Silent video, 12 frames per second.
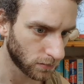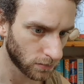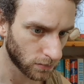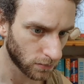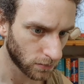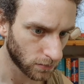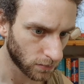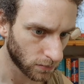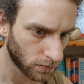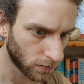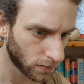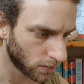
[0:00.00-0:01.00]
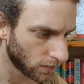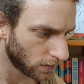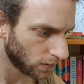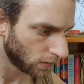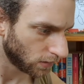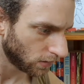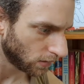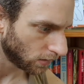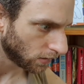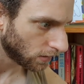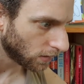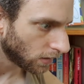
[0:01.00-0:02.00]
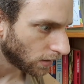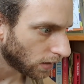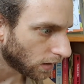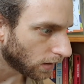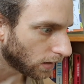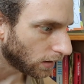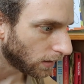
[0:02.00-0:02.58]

Invested in this and so want to get